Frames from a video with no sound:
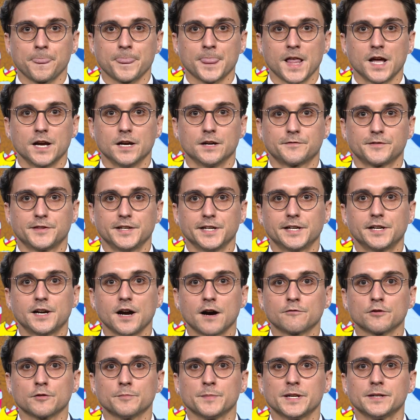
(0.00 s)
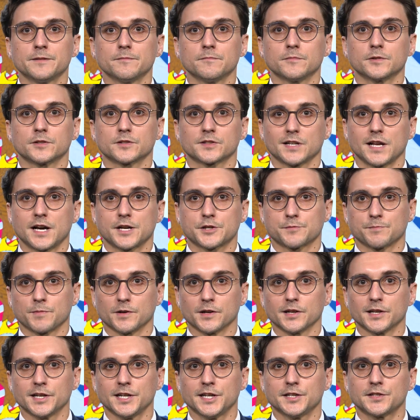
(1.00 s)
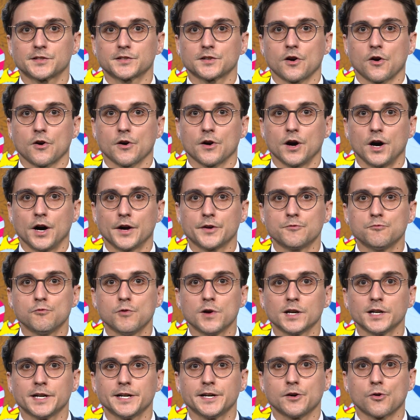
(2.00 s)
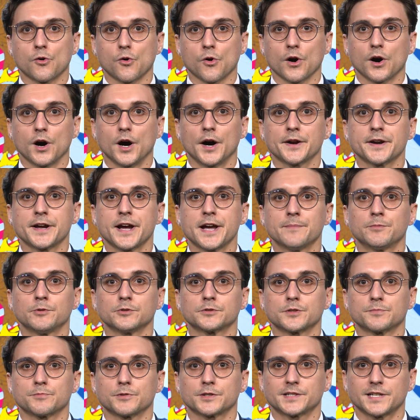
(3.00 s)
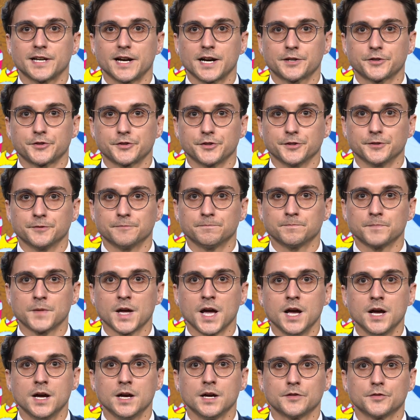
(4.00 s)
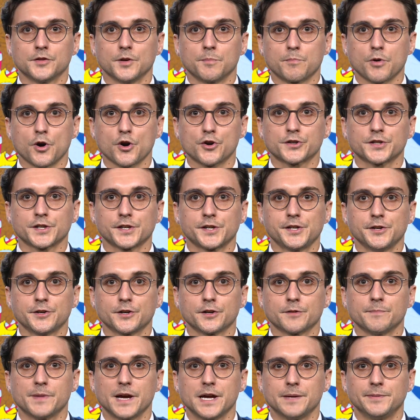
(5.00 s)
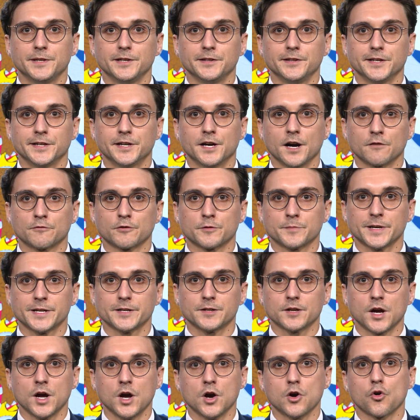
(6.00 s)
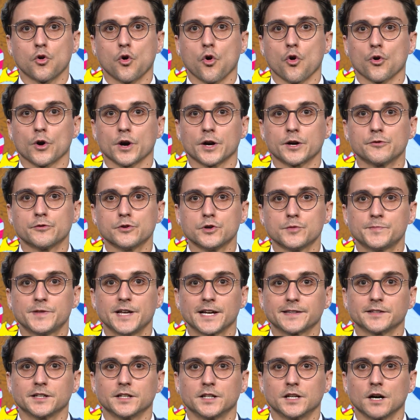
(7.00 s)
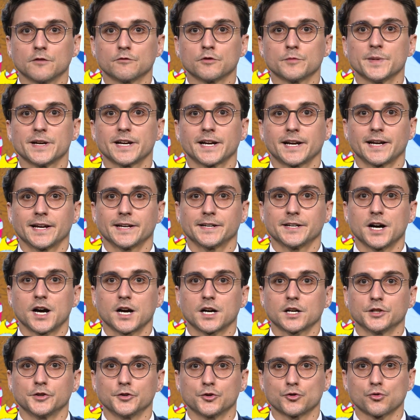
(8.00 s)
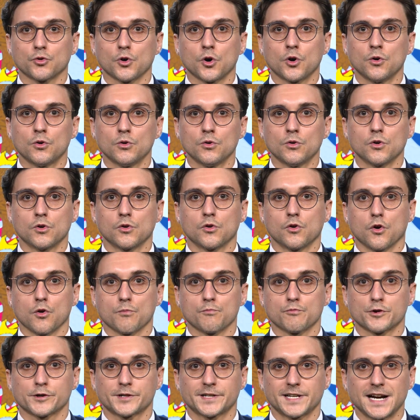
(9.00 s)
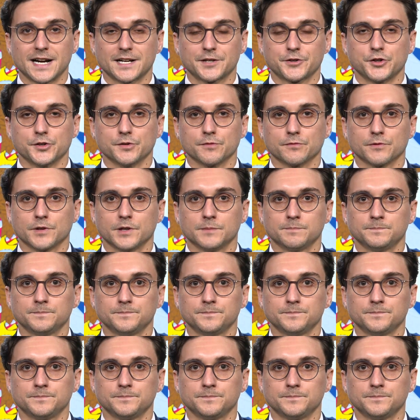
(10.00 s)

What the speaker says: if the government/police are unwilling or unable to protect you, the persecutor may be the government or a group that the government cannot control or protect you from.